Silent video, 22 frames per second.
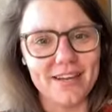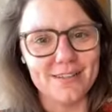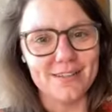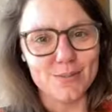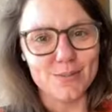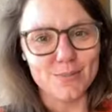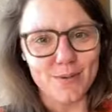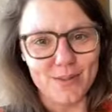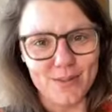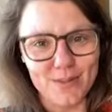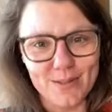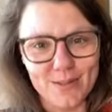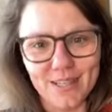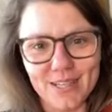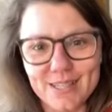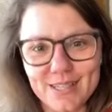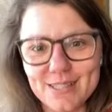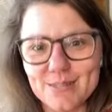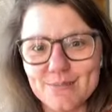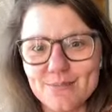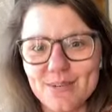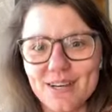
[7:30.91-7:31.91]
the way to spend the
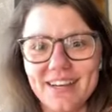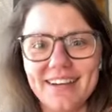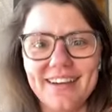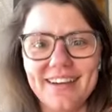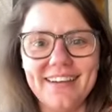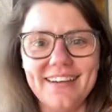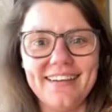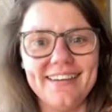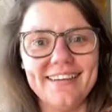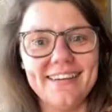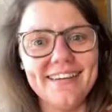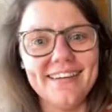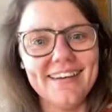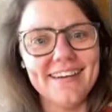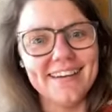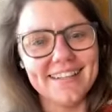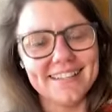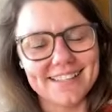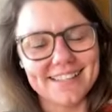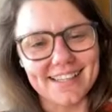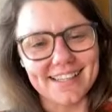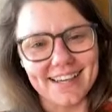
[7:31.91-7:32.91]
least money
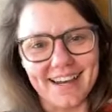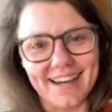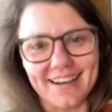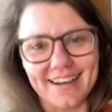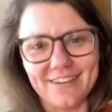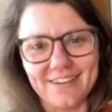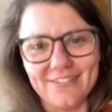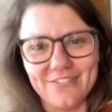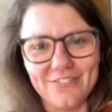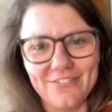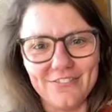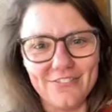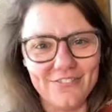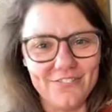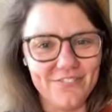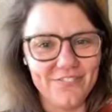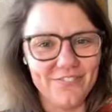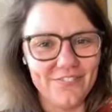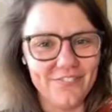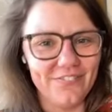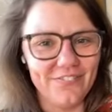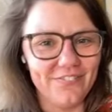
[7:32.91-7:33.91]
to have
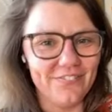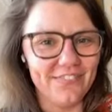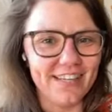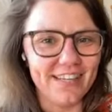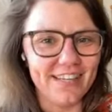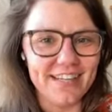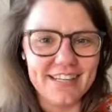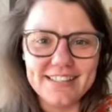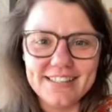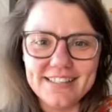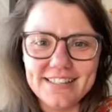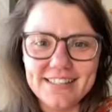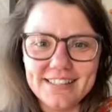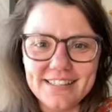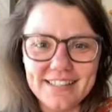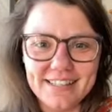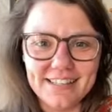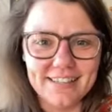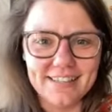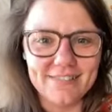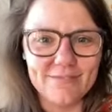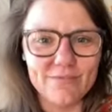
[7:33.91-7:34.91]
the ease
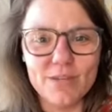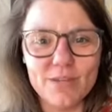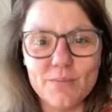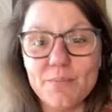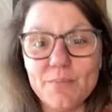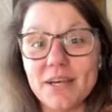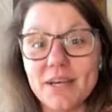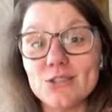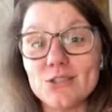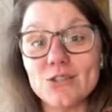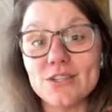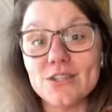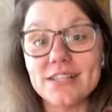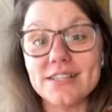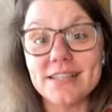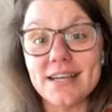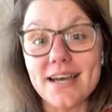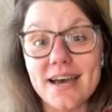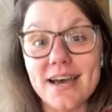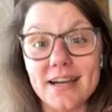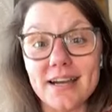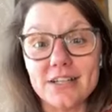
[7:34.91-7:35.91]
the, the best
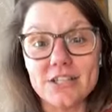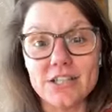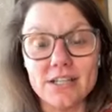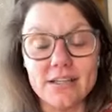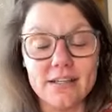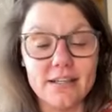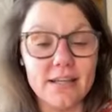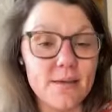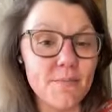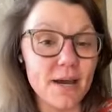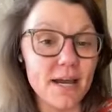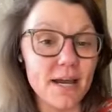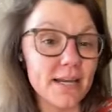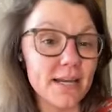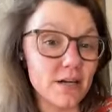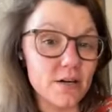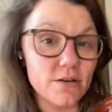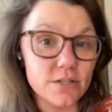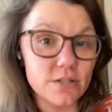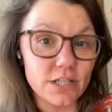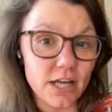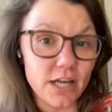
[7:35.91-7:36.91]
transaction and they
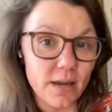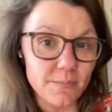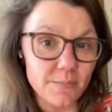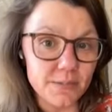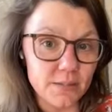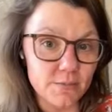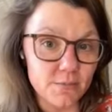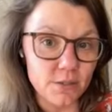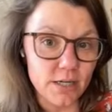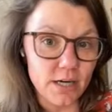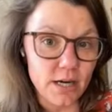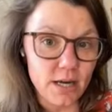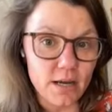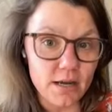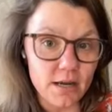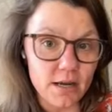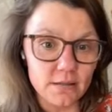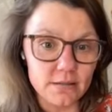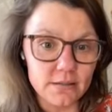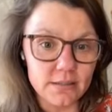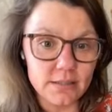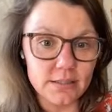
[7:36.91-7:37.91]
might go shop somewhere
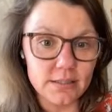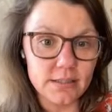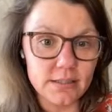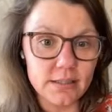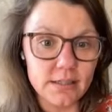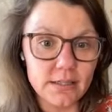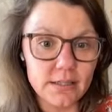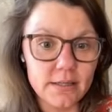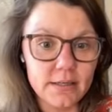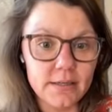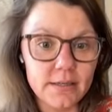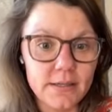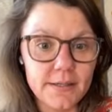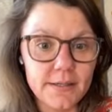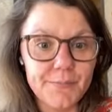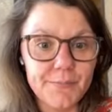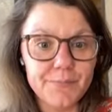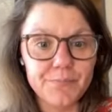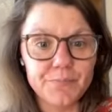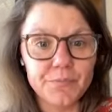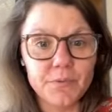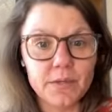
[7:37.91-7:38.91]
else
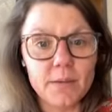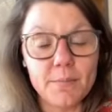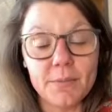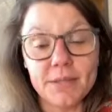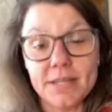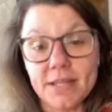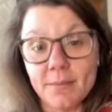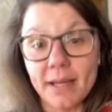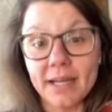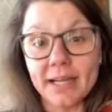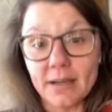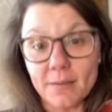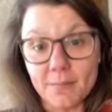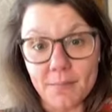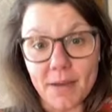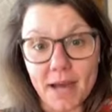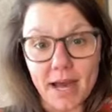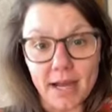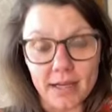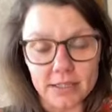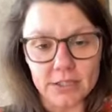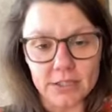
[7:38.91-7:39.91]
but they might come
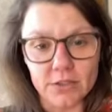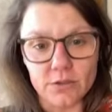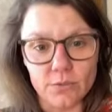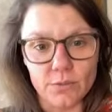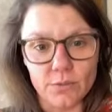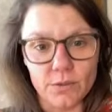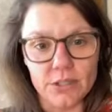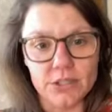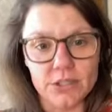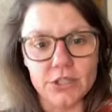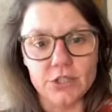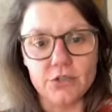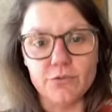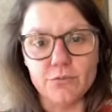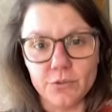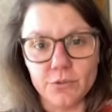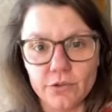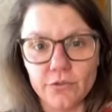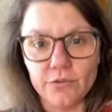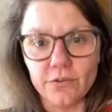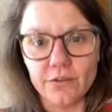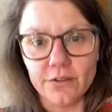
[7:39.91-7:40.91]
back to you once you've
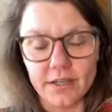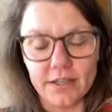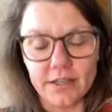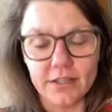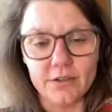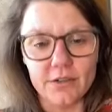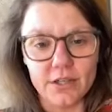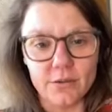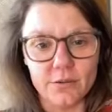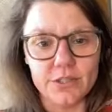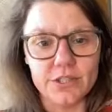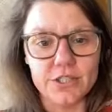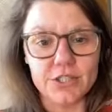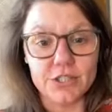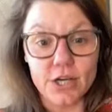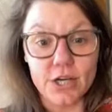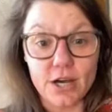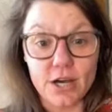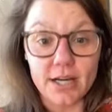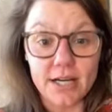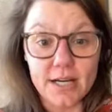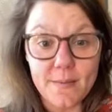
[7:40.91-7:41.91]
proven that you know what
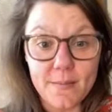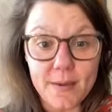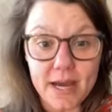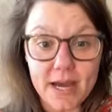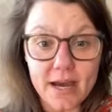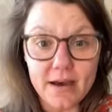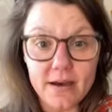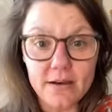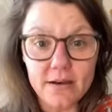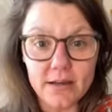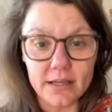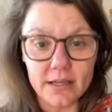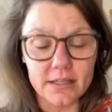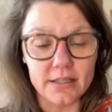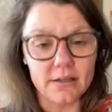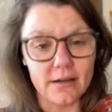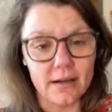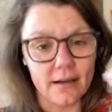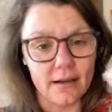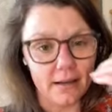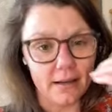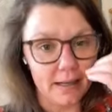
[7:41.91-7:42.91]
you're talking about and
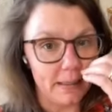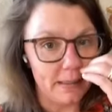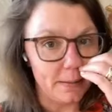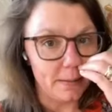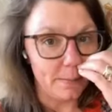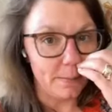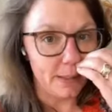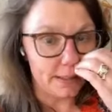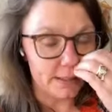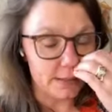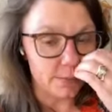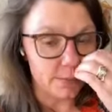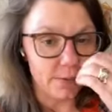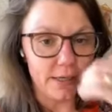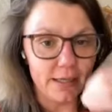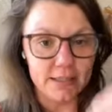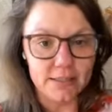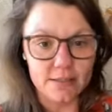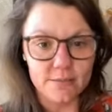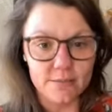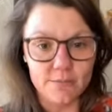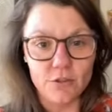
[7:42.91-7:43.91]
you're and the best
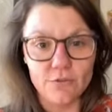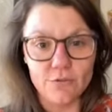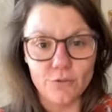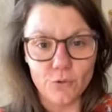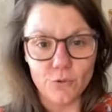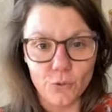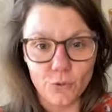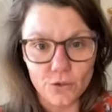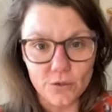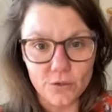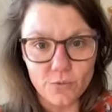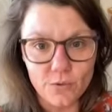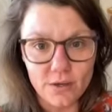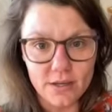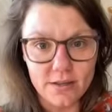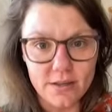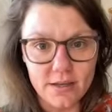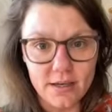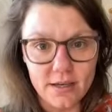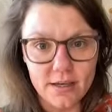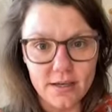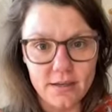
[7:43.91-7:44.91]
way to move forward with
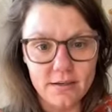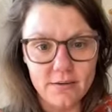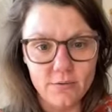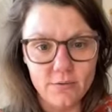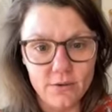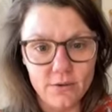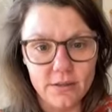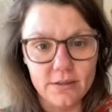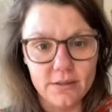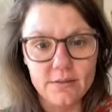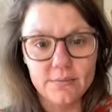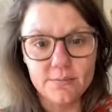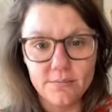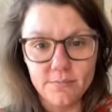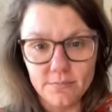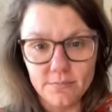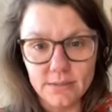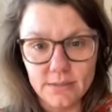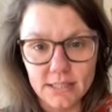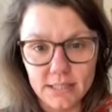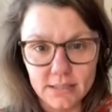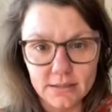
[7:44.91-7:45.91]
it with
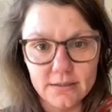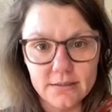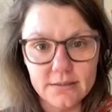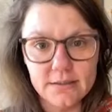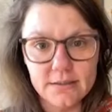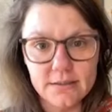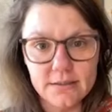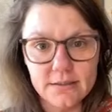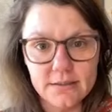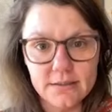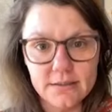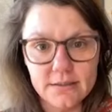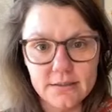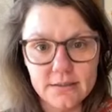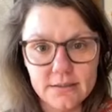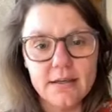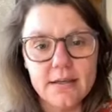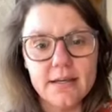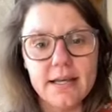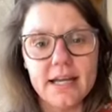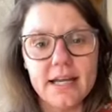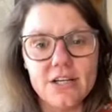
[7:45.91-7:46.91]
deals
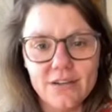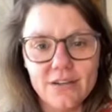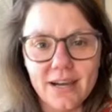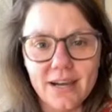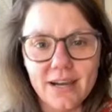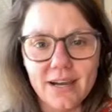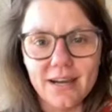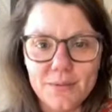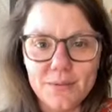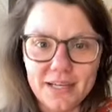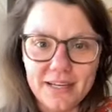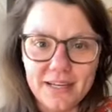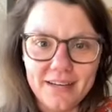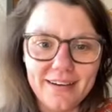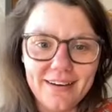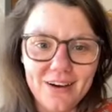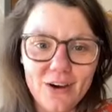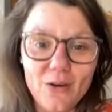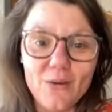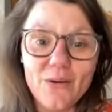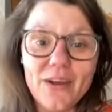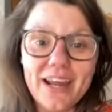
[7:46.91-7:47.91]
and you got to
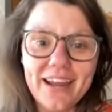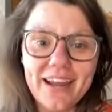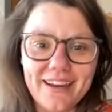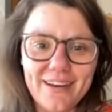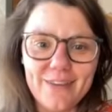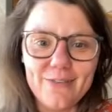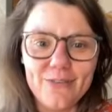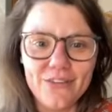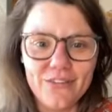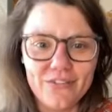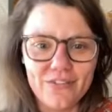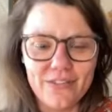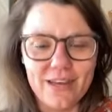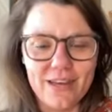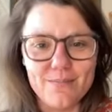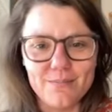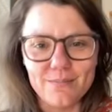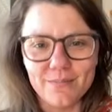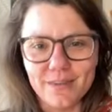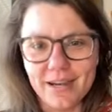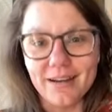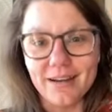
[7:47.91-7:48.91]
be okay with
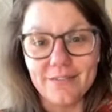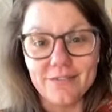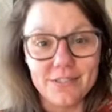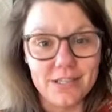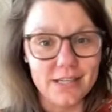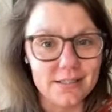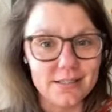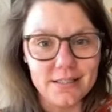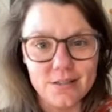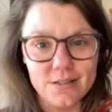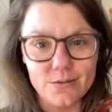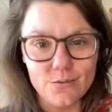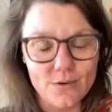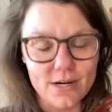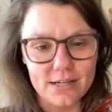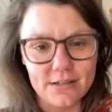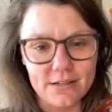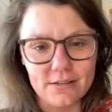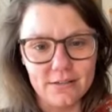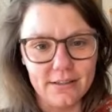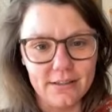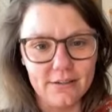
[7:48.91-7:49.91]
them kind of testing the
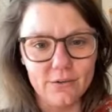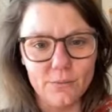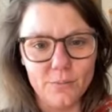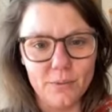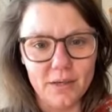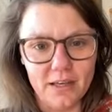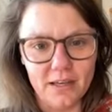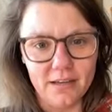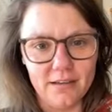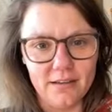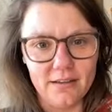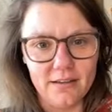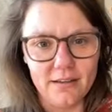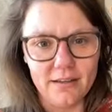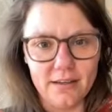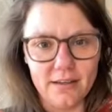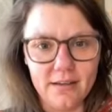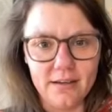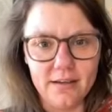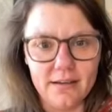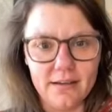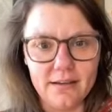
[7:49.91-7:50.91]
water a little bit
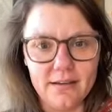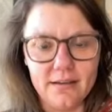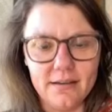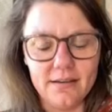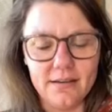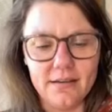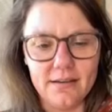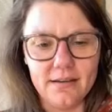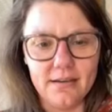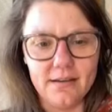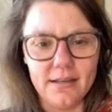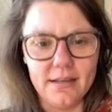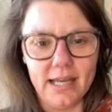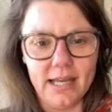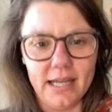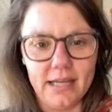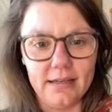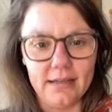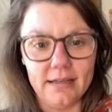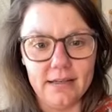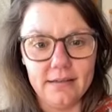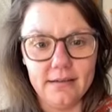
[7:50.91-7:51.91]
and
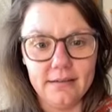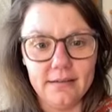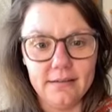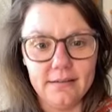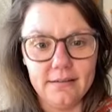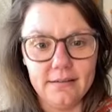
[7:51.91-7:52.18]
and